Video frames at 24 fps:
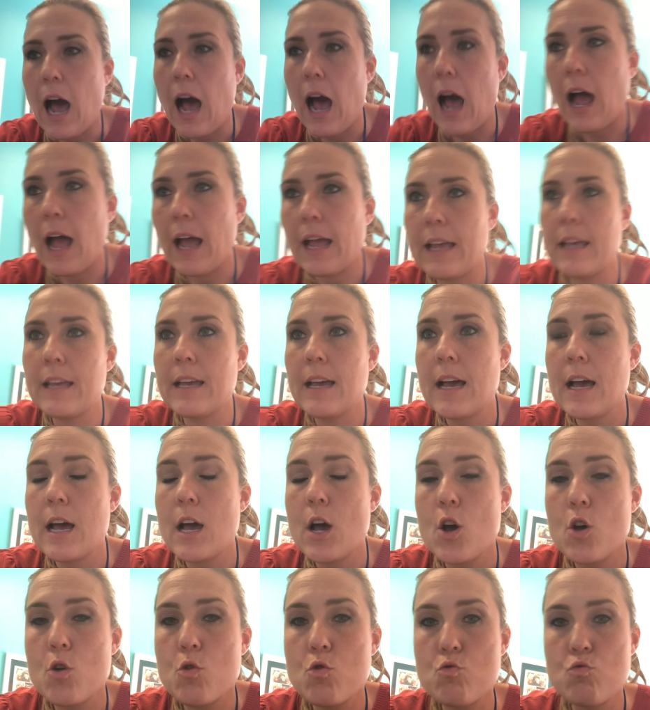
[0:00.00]
I'll
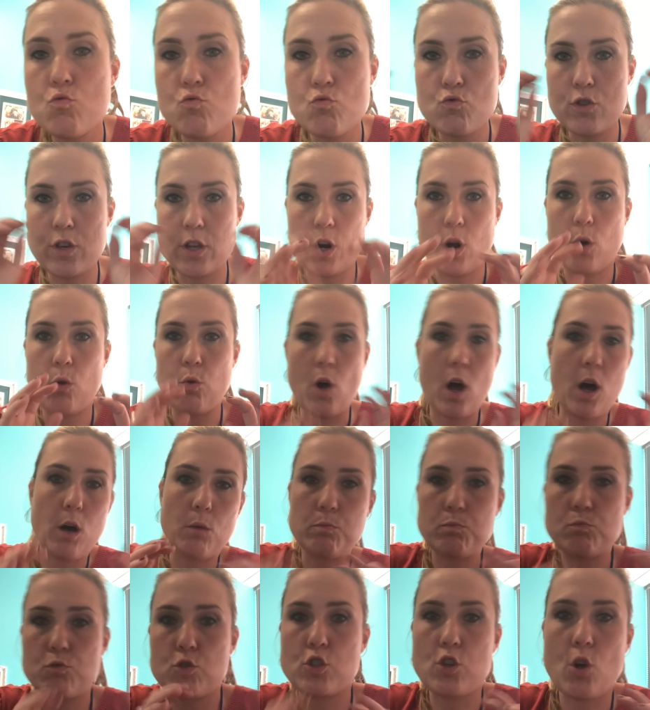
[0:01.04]

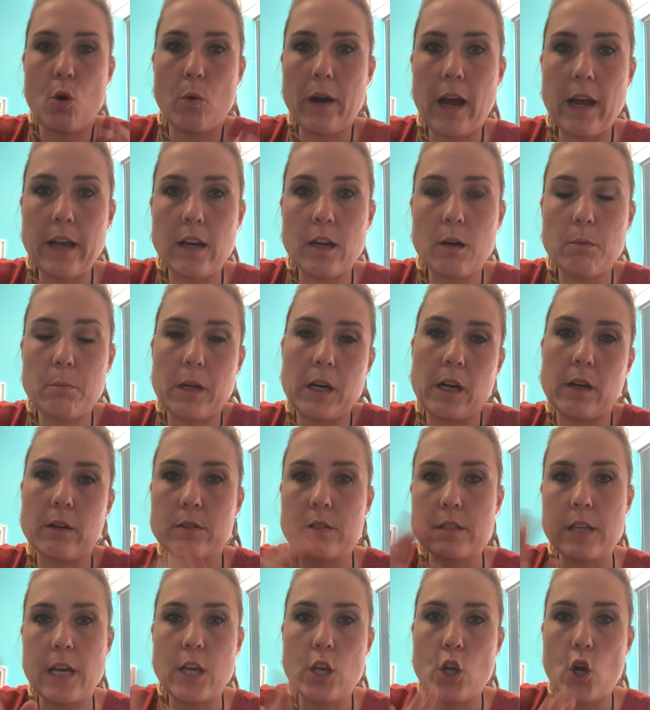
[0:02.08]
show an item and I'll
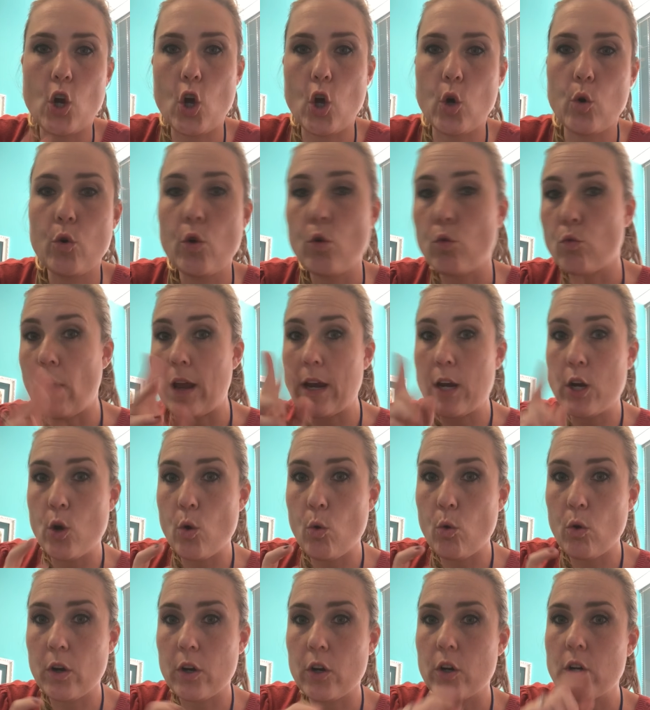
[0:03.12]
say, ready to
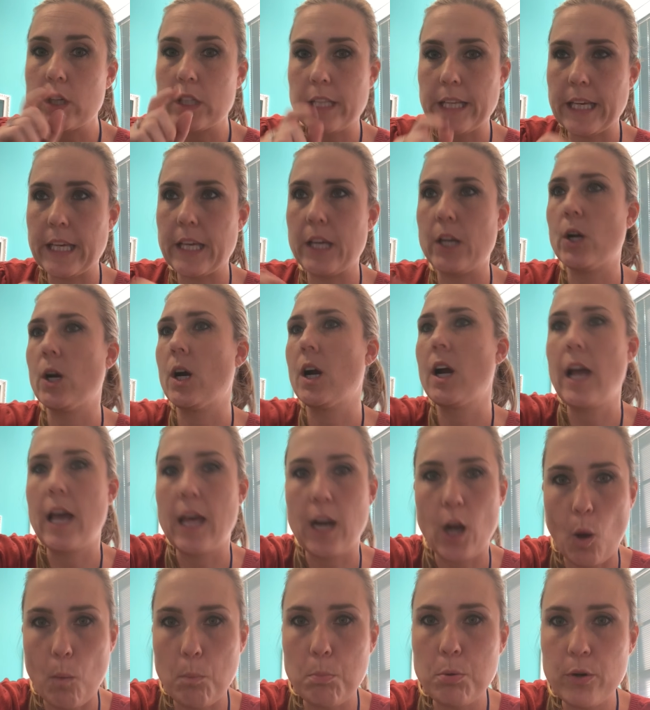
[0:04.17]
order, click here,
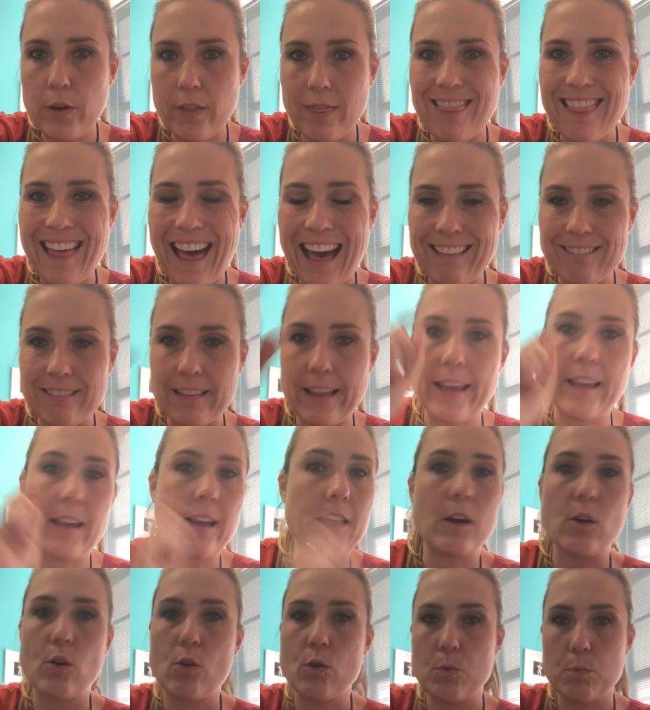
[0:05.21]
and I'll put that link
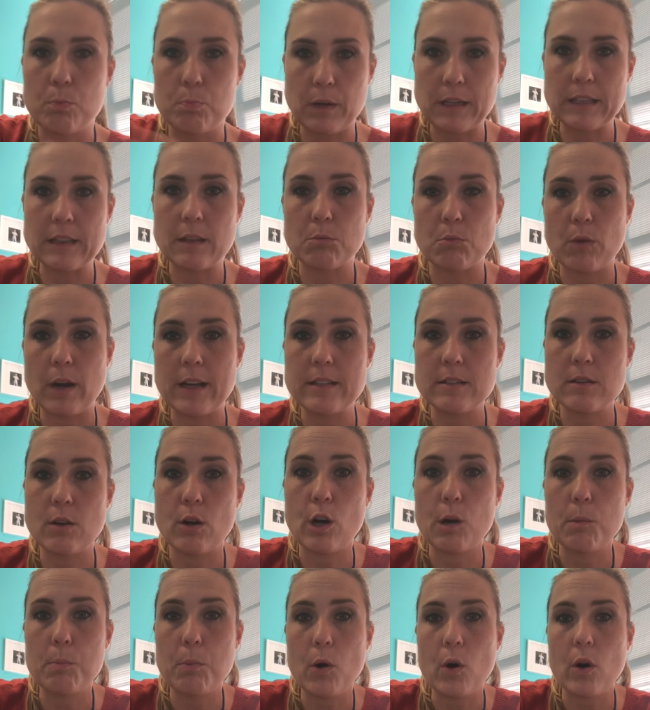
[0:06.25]
and it'll bring them right to
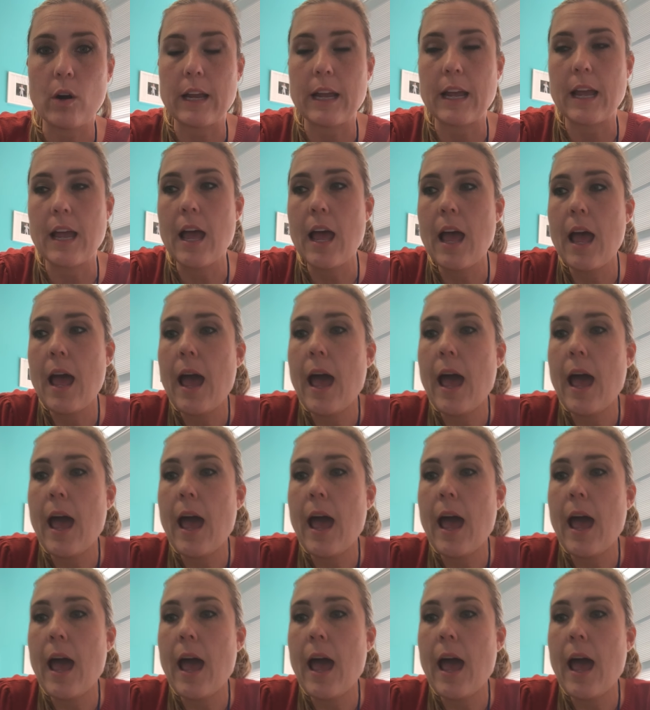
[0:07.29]
her party.